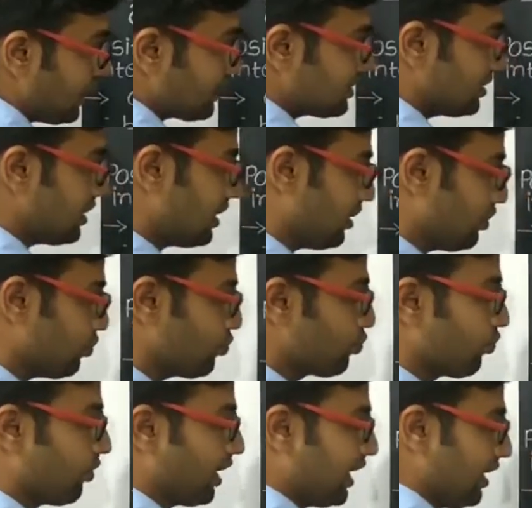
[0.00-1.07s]
less than 2.
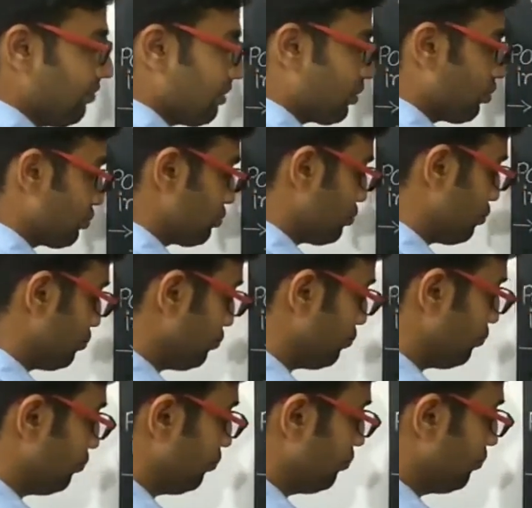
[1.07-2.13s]
Why? Because
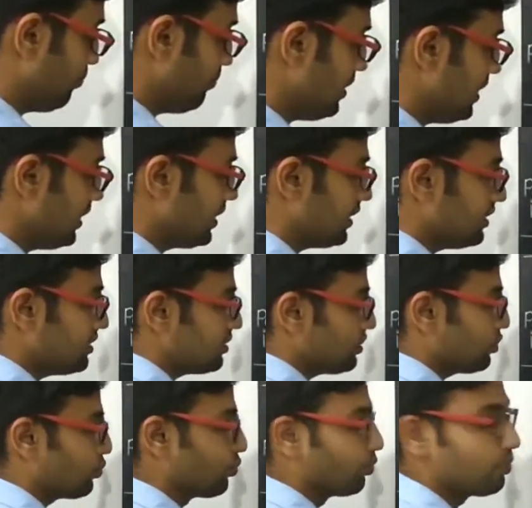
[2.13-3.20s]
2 b is
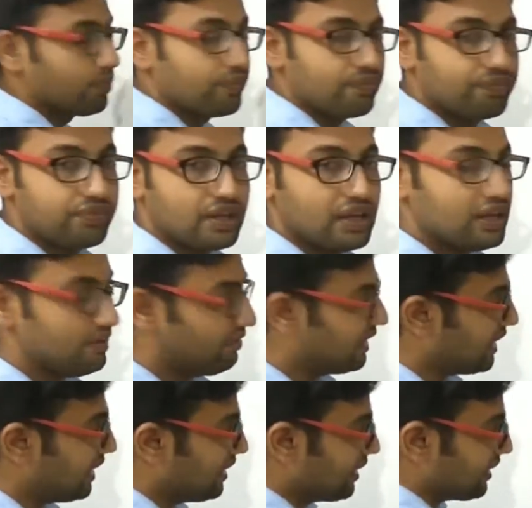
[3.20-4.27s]
2. We
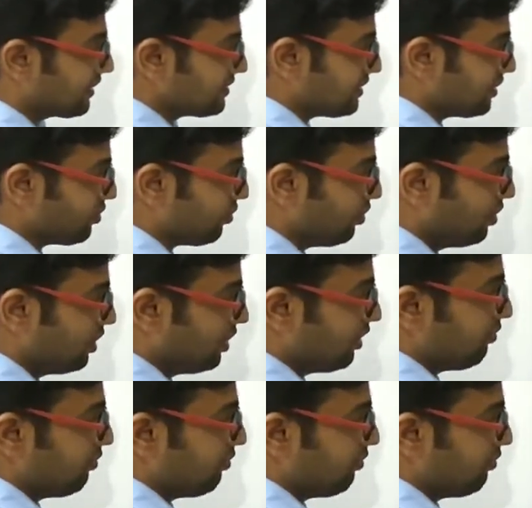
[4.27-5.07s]
can take 0